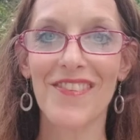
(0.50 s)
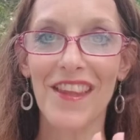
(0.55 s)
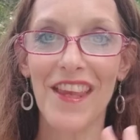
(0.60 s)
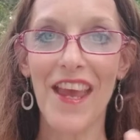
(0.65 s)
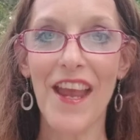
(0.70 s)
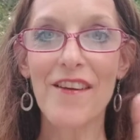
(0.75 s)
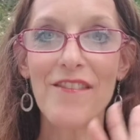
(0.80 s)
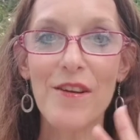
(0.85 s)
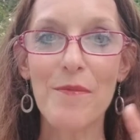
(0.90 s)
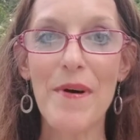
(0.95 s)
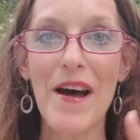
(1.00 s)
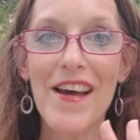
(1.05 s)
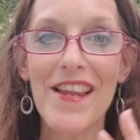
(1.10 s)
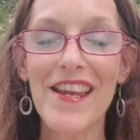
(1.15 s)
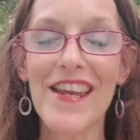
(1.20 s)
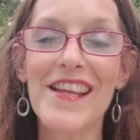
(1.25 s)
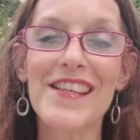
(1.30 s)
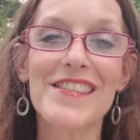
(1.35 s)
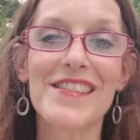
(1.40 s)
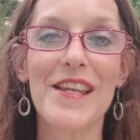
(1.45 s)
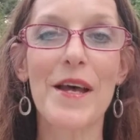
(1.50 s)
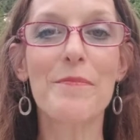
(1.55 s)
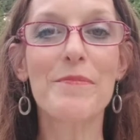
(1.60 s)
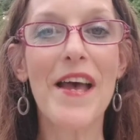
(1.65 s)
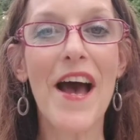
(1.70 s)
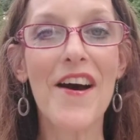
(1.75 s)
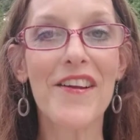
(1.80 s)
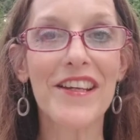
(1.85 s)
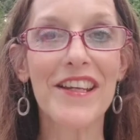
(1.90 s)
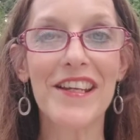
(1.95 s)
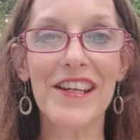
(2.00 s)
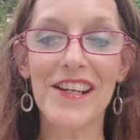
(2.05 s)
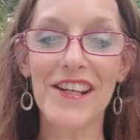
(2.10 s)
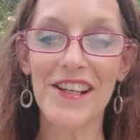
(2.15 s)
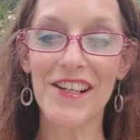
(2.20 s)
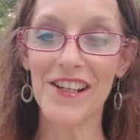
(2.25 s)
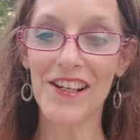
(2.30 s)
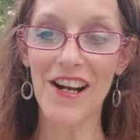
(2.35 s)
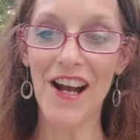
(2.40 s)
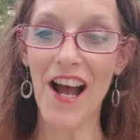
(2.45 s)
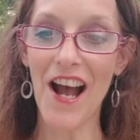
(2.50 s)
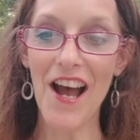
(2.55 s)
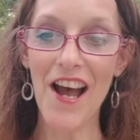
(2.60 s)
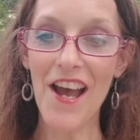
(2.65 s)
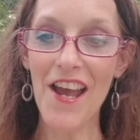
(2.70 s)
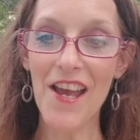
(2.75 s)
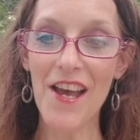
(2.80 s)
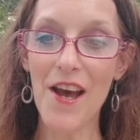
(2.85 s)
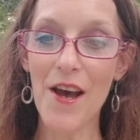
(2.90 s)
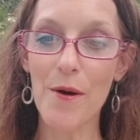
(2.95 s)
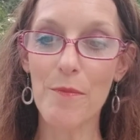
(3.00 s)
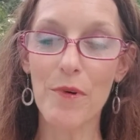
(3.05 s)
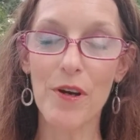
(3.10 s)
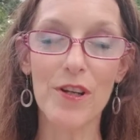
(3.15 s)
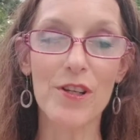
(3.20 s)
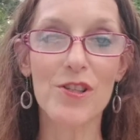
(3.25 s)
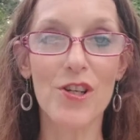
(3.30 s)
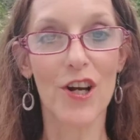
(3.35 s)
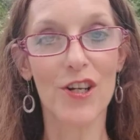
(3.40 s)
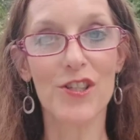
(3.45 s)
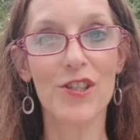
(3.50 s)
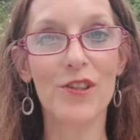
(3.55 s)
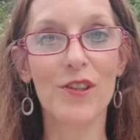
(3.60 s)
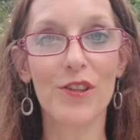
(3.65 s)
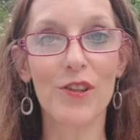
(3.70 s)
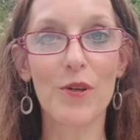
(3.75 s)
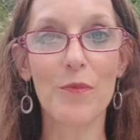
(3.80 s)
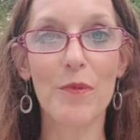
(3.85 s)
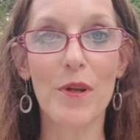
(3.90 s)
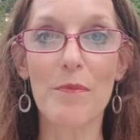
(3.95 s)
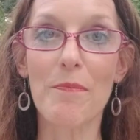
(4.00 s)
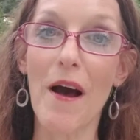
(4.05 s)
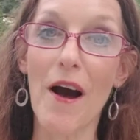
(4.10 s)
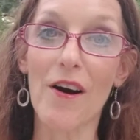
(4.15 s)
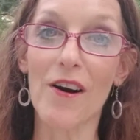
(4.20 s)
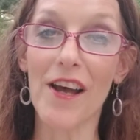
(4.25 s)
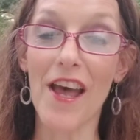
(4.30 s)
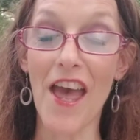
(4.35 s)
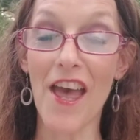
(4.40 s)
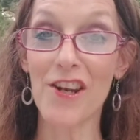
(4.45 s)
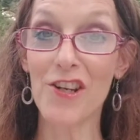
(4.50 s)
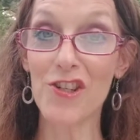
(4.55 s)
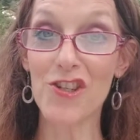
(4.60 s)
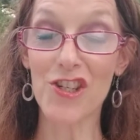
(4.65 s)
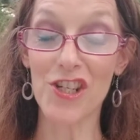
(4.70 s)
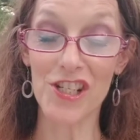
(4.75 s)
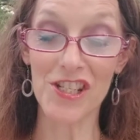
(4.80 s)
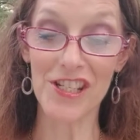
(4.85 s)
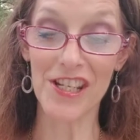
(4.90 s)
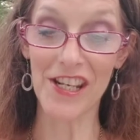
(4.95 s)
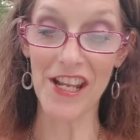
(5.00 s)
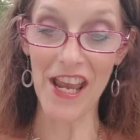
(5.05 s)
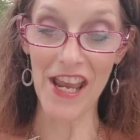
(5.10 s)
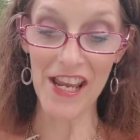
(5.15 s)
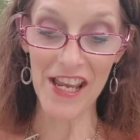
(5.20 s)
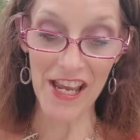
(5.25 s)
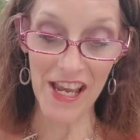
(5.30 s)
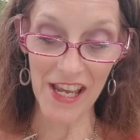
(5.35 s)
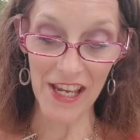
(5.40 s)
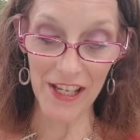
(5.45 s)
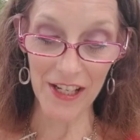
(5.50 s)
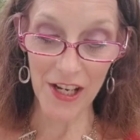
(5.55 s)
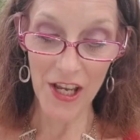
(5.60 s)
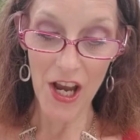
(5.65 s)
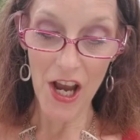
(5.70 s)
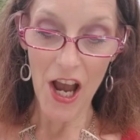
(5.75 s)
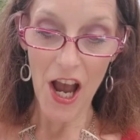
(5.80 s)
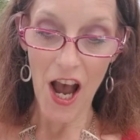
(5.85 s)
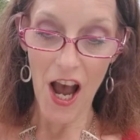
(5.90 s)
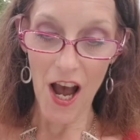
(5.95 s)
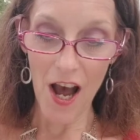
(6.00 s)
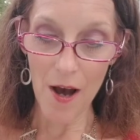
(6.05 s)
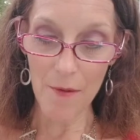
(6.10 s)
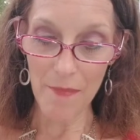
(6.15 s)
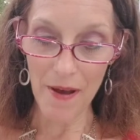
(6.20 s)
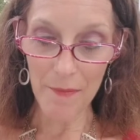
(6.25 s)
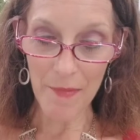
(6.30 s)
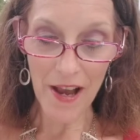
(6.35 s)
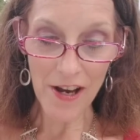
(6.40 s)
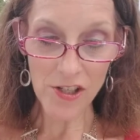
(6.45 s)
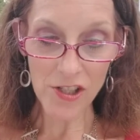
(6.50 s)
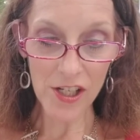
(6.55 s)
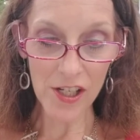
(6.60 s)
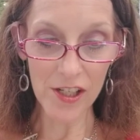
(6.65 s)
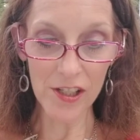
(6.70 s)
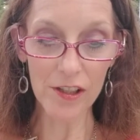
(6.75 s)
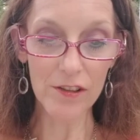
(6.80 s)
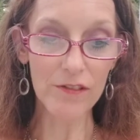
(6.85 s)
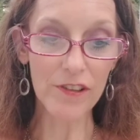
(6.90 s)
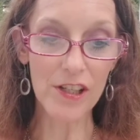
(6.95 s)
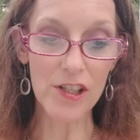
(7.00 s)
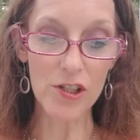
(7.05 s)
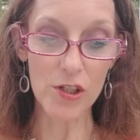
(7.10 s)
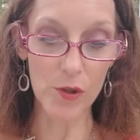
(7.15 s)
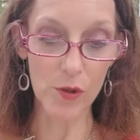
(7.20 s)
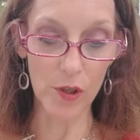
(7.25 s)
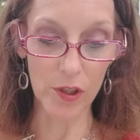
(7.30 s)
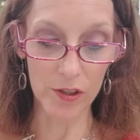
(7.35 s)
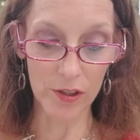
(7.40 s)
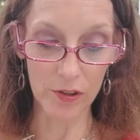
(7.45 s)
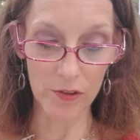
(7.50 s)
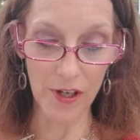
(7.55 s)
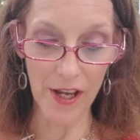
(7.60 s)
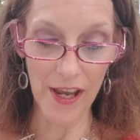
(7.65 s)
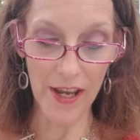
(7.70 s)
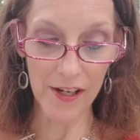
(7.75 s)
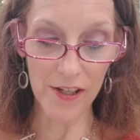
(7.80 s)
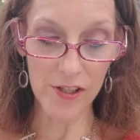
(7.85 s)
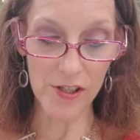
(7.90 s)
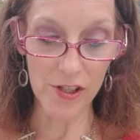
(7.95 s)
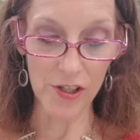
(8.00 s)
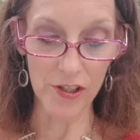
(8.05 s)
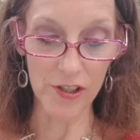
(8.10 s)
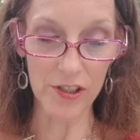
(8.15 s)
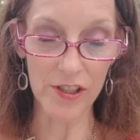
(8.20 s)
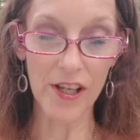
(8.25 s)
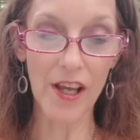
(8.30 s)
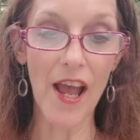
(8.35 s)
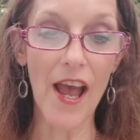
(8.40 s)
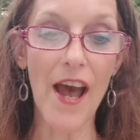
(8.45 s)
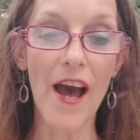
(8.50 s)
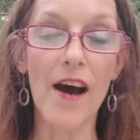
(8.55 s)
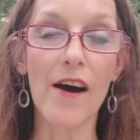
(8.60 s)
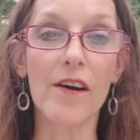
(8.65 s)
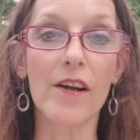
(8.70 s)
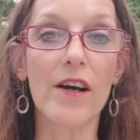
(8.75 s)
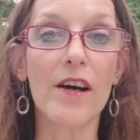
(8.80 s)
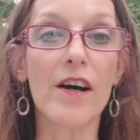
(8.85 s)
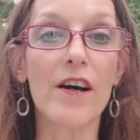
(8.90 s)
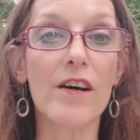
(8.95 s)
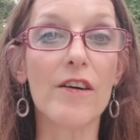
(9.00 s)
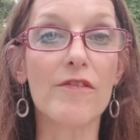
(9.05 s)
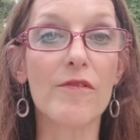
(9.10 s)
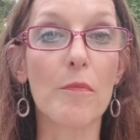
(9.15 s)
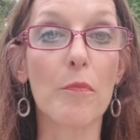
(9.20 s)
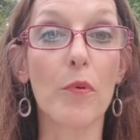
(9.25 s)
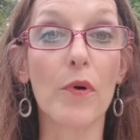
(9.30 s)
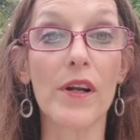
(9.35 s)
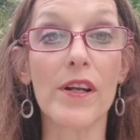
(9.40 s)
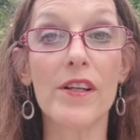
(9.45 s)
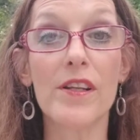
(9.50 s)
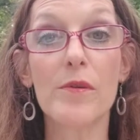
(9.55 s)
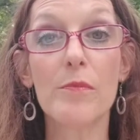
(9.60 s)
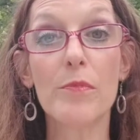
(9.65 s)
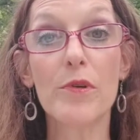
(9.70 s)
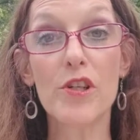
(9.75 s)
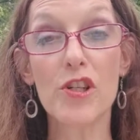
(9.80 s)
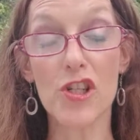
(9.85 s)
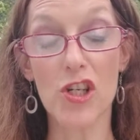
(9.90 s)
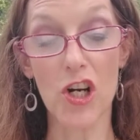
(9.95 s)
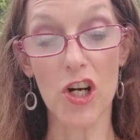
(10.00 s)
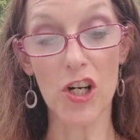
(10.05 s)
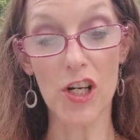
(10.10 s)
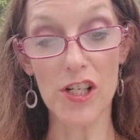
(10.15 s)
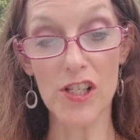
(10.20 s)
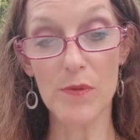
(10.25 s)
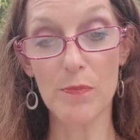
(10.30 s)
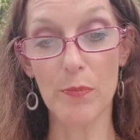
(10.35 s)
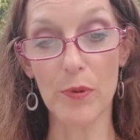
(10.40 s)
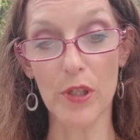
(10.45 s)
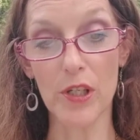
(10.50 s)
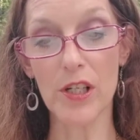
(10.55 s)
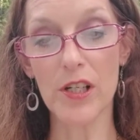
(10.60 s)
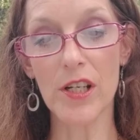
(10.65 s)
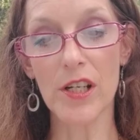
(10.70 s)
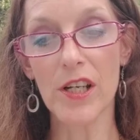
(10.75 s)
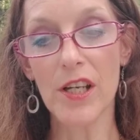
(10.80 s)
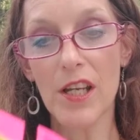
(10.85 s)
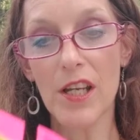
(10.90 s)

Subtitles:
Hey everybody, it's Deb Dowdy here. I am going to talk to you a little bit about energy today, and I'm actually going to read you a little excerpt out of Brendan Burchard's book.